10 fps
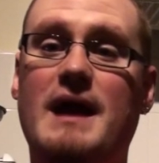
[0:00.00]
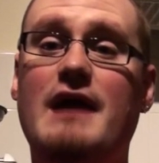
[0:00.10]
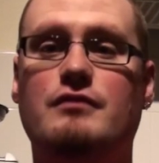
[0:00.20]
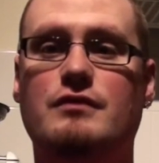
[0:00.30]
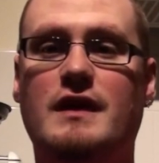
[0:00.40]

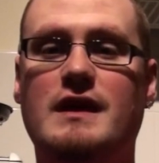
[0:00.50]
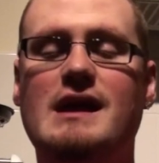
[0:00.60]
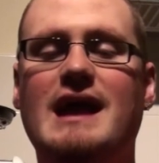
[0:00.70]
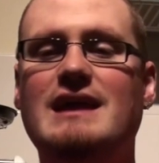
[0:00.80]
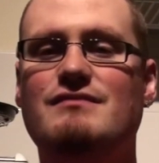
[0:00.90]
everything.
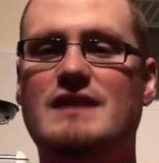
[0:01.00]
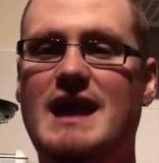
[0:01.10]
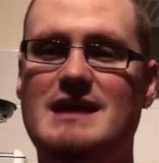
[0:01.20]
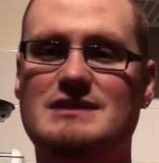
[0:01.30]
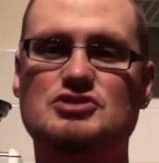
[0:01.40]
I even
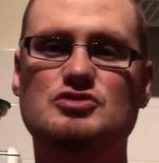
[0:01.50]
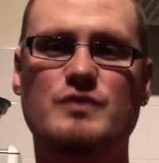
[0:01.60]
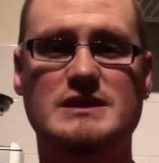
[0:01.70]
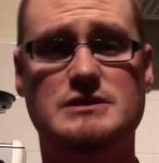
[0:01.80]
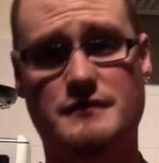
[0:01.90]
had 2
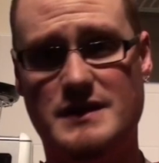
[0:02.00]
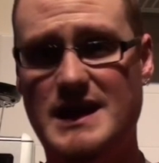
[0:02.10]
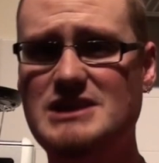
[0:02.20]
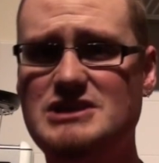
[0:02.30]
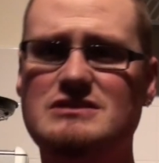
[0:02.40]
weeks of
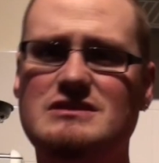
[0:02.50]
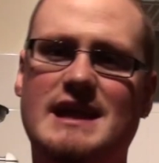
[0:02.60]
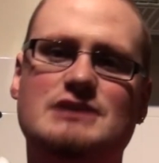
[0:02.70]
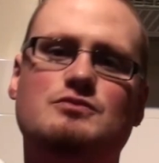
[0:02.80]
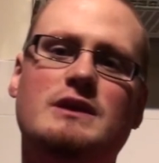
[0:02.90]
vacation
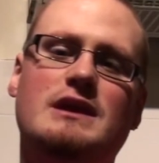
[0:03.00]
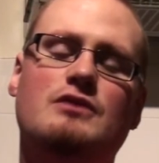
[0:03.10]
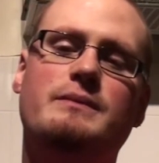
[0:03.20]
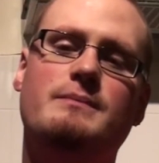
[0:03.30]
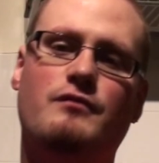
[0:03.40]
last week and the
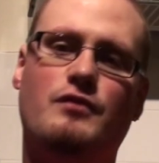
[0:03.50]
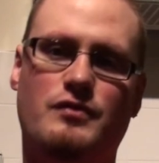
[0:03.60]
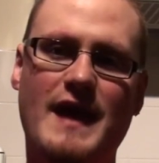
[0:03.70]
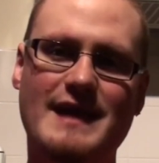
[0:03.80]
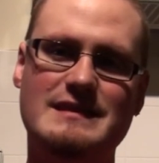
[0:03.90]
week before
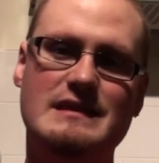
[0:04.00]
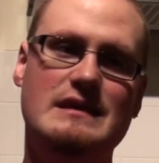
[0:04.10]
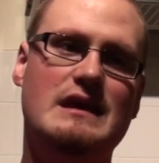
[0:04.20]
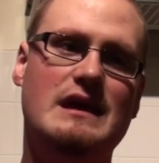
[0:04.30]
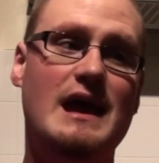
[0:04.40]
that.
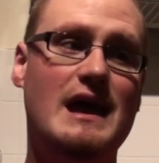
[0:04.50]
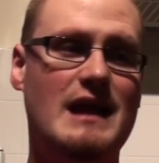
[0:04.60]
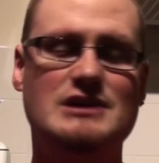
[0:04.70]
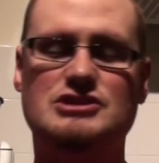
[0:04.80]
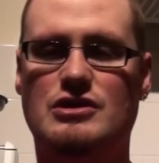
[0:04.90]
And
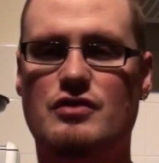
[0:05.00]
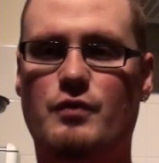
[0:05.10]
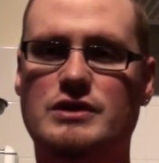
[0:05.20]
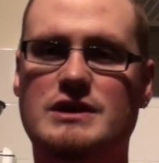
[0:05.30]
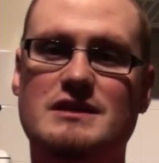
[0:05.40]
I started
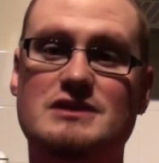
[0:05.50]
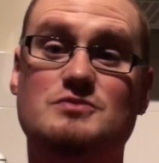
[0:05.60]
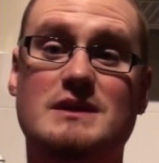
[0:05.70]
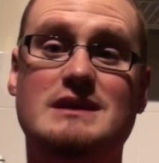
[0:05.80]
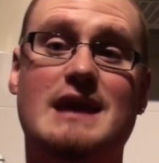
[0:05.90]
working this
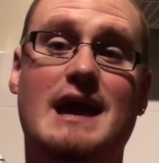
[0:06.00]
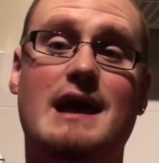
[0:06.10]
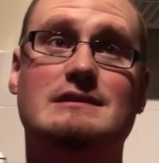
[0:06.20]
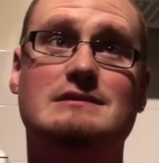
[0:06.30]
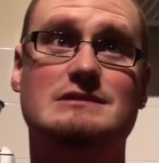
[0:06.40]
week,
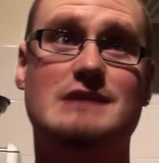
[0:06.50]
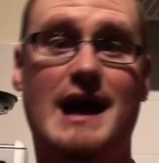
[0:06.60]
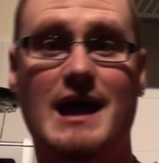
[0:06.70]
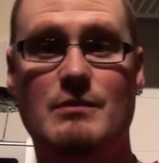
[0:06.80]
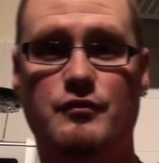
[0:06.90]
and
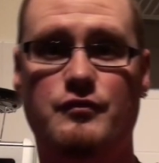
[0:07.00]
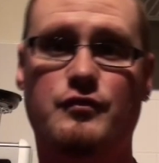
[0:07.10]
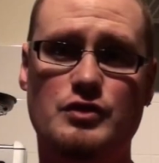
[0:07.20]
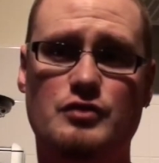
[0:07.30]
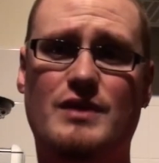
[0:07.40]
I'm
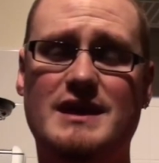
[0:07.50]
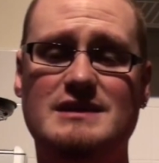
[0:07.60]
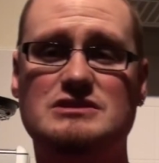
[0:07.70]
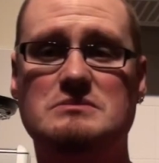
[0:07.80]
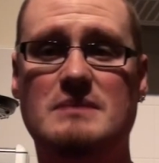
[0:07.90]
fully ready
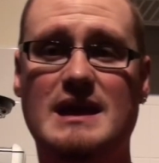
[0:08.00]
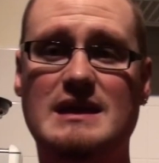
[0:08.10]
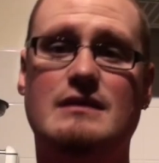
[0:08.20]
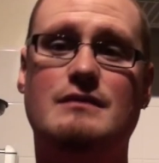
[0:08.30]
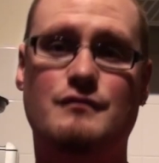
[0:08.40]
to
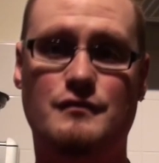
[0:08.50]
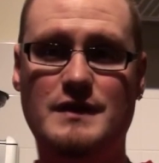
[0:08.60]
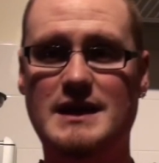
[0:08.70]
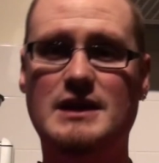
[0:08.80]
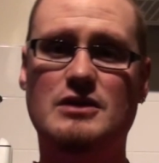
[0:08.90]
make
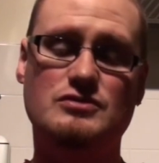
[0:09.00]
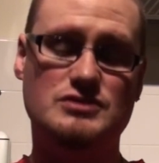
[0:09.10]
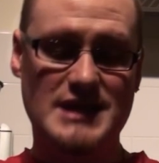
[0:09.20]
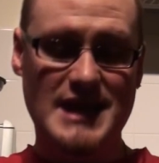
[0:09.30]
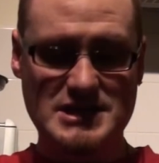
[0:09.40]

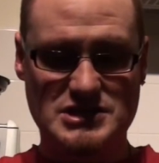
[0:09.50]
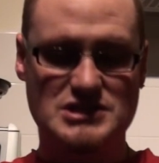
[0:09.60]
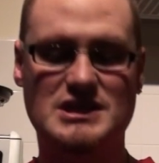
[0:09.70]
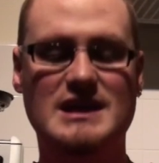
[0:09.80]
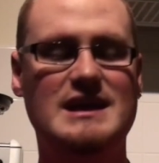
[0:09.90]
videos.
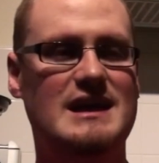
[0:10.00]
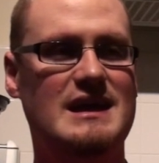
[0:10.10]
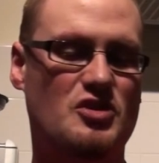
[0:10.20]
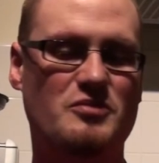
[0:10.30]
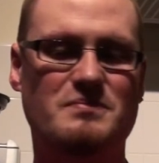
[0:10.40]
Yes!
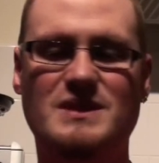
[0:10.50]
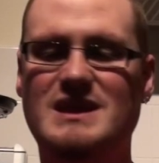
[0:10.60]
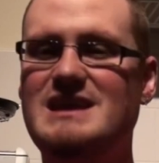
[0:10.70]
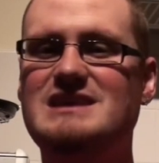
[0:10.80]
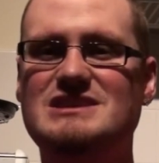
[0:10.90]
So
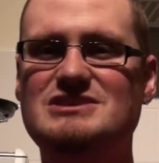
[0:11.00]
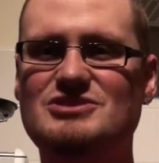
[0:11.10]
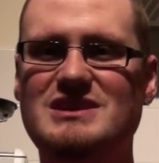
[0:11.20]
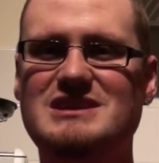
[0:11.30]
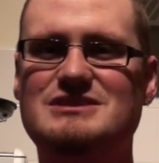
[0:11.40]
please
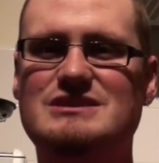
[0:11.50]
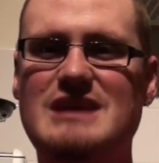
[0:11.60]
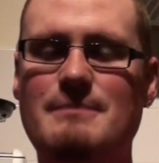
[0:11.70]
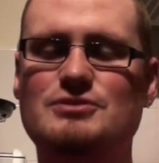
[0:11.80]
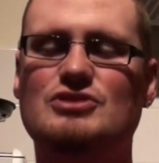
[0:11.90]
enjoy this
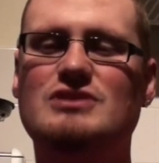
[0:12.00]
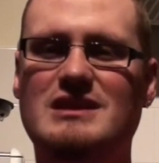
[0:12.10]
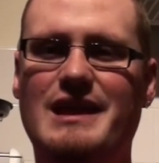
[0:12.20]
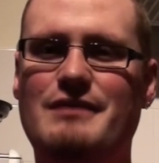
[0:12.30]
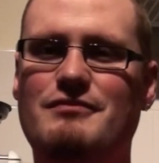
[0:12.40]
episode
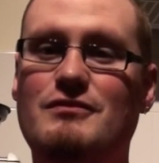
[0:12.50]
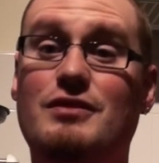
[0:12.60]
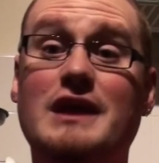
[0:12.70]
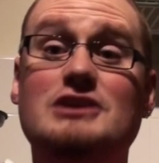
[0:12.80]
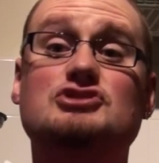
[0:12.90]
11.
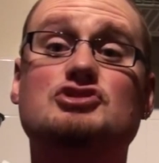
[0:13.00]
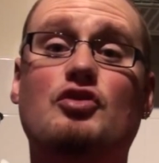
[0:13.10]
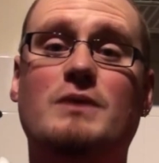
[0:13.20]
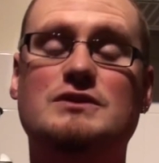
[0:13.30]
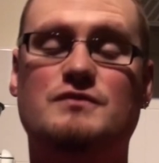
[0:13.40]
Thank you so
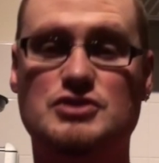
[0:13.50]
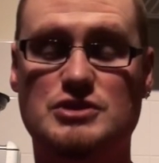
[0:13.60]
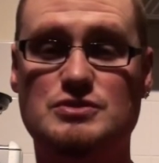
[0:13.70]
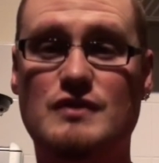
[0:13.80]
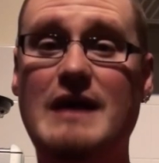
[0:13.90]
much for
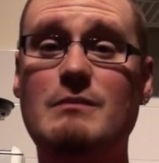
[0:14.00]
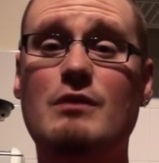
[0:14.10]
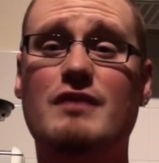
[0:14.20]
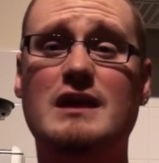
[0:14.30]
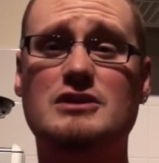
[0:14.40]
subscribing.
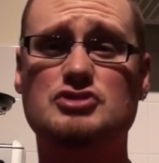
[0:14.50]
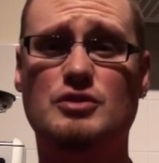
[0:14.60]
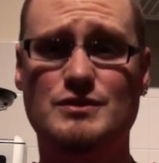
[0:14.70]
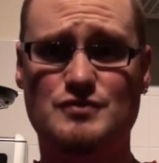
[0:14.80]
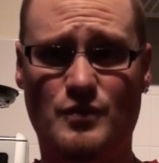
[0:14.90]
Thank you so
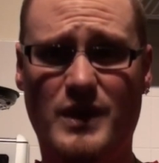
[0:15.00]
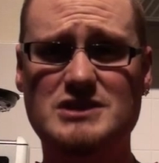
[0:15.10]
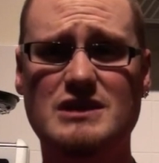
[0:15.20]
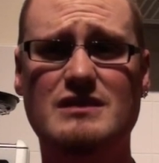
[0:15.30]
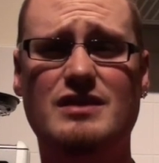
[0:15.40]
much for
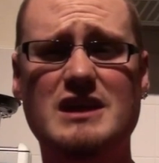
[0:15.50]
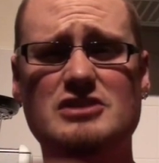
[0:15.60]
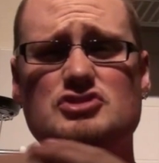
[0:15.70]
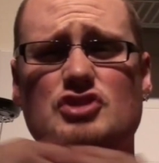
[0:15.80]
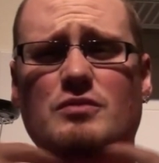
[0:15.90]
watching. Thank
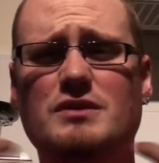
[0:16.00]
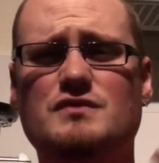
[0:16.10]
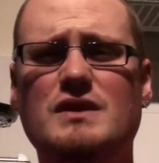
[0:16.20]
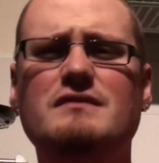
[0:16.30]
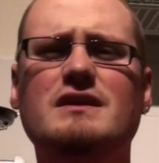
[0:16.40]
you so much
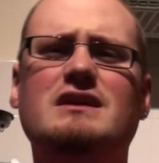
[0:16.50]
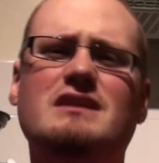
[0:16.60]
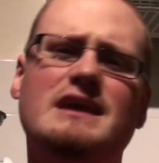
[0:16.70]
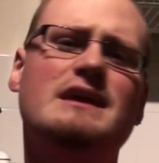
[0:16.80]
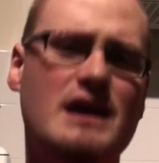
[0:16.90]
for even
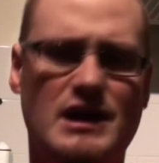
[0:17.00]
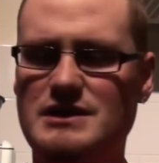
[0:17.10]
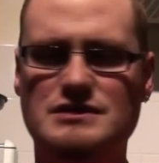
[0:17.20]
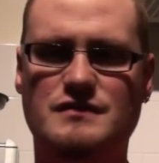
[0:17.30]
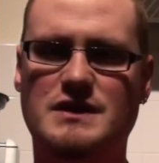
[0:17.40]
clicking on
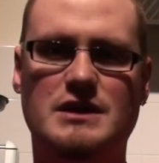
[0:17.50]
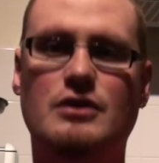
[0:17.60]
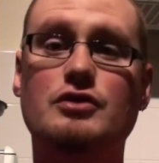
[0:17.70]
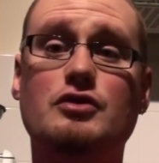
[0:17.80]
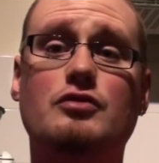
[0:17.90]
this
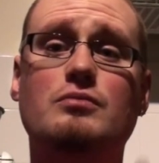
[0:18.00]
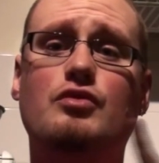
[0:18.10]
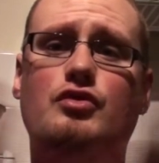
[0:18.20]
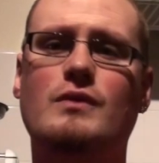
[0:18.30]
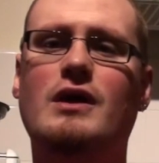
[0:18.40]
video. You're
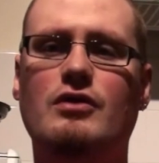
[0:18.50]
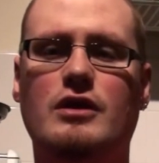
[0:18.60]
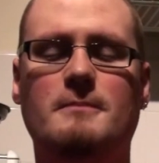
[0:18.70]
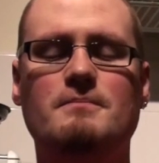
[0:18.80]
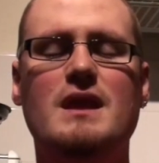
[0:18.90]
more
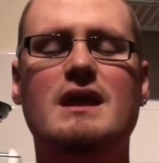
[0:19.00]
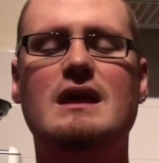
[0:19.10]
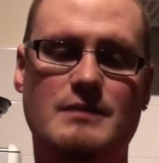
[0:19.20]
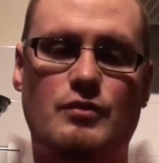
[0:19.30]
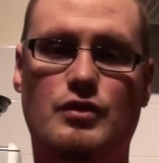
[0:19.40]
welcome.
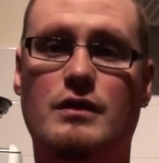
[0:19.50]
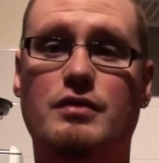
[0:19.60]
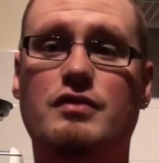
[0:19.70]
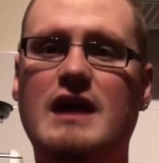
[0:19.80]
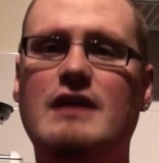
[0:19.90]
I'm more
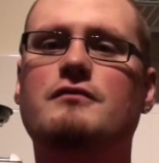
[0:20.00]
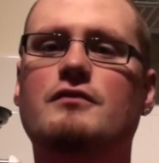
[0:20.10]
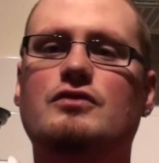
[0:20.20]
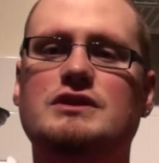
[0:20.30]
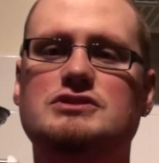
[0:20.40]

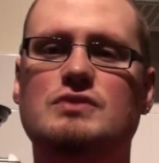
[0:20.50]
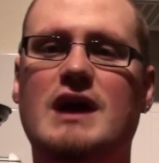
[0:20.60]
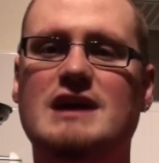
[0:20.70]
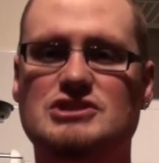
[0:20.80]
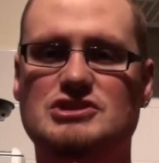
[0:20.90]
thankful that you
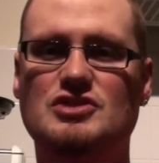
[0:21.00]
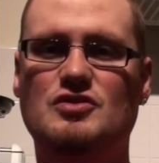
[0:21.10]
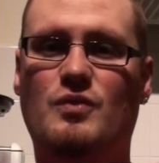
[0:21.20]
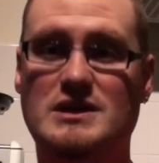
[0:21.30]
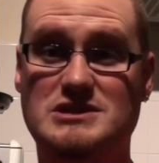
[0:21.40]
guys are still
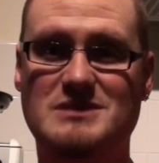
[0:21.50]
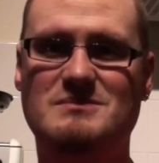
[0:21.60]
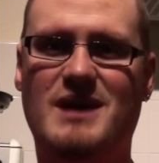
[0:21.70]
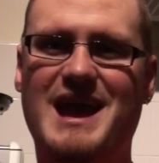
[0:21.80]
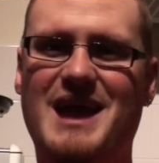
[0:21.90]
watching
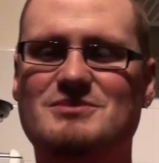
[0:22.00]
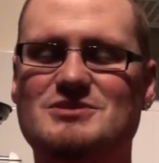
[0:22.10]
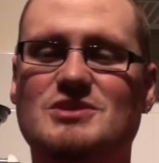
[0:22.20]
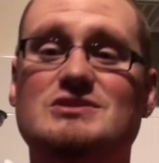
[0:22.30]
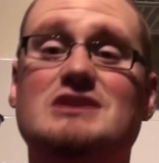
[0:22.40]
my
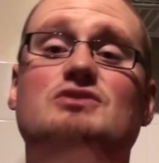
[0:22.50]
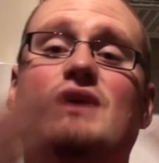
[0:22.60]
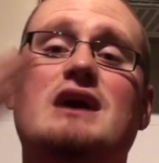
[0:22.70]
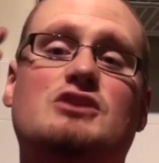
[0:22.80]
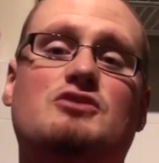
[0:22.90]
episodes, that you
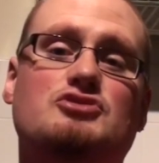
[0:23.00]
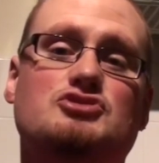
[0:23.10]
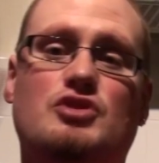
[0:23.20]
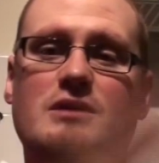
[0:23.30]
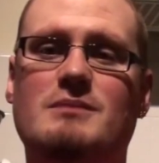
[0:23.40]
guys are
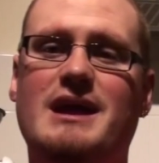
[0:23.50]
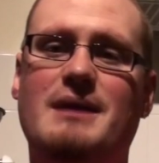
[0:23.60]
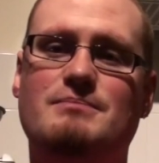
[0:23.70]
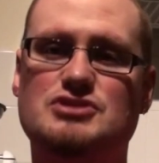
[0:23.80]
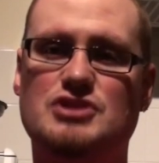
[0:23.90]
enjoying my
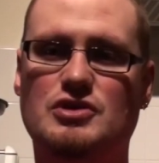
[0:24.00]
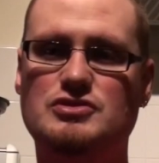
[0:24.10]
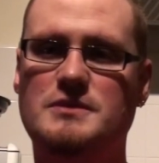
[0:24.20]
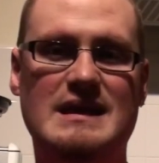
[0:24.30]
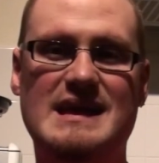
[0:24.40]
episodes.